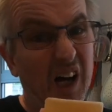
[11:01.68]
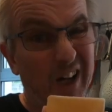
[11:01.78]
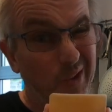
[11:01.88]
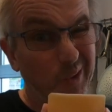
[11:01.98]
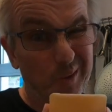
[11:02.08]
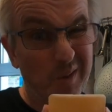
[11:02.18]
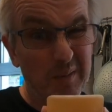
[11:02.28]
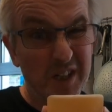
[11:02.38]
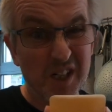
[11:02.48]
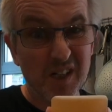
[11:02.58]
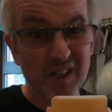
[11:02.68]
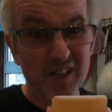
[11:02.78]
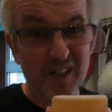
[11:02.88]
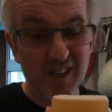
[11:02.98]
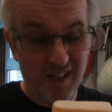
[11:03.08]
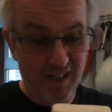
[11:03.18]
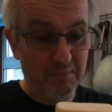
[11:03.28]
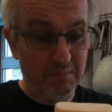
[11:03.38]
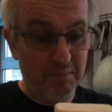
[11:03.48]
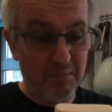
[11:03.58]
I thought it was rubbish.
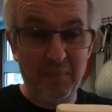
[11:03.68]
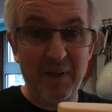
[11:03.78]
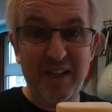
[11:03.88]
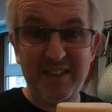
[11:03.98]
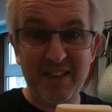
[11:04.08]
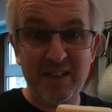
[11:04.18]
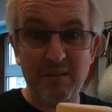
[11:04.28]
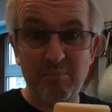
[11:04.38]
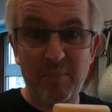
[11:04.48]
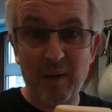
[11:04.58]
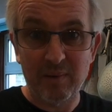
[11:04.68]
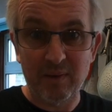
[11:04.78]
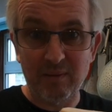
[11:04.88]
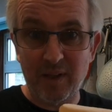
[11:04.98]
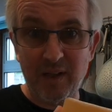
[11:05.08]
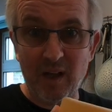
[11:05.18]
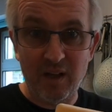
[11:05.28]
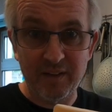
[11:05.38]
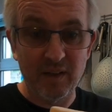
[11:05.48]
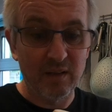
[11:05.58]
It didn't bubble and
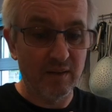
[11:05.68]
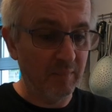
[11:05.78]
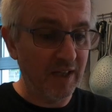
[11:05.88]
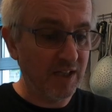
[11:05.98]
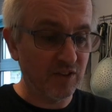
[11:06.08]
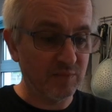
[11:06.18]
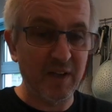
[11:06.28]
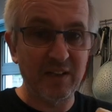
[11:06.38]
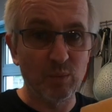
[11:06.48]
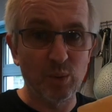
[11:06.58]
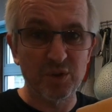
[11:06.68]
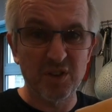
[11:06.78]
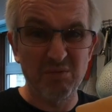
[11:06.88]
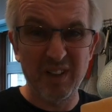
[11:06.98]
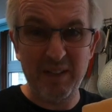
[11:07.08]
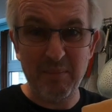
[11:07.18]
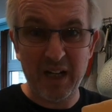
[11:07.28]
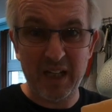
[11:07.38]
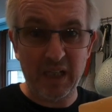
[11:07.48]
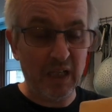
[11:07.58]
lather. It just made the water really
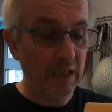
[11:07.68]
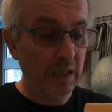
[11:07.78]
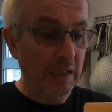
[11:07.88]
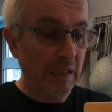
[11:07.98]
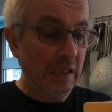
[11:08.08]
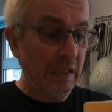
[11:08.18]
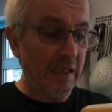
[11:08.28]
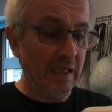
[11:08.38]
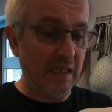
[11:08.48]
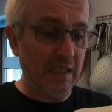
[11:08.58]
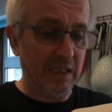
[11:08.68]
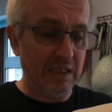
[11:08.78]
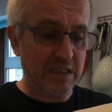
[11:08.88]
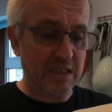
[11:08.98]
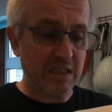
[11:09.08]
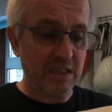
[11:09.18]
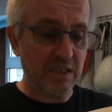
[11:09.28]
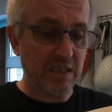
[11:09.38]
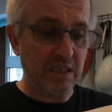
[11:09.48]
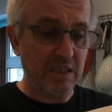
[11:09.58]
mucky. It
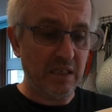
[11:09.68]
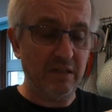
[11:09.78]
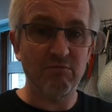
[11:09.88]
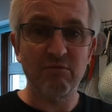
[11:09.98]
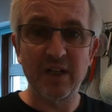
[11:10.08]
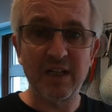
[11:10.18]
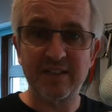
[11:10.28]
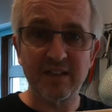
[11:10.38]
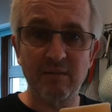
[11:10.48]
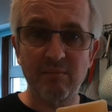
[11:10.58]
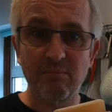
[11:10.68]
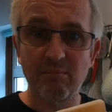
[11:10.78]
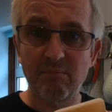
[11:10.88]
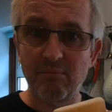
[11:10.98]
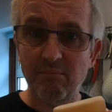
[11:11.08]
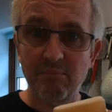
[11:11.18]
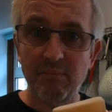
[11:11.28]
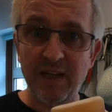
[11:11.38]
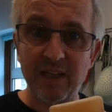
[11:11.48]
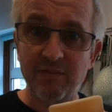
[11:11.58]
really didn't
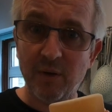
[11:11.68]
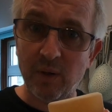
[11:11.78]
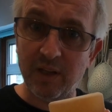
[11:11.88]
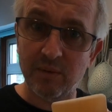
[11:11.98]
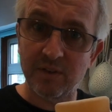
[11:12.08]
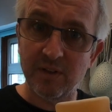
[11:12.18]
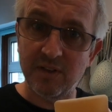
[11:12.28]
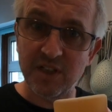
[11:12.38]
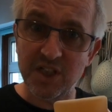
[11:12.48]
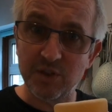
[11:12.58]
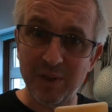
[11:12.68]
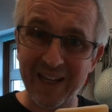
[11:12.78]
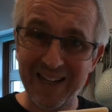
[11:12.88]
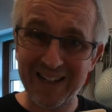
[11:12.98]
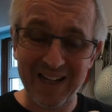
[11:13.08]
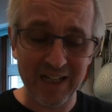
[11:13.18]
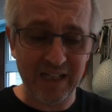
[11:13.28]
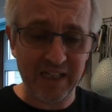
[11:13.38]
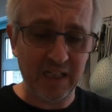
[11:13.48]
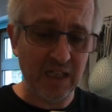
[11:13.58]
make it feel like the dishes were getting
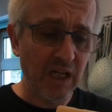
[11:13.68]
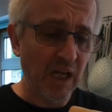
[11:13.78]
clean.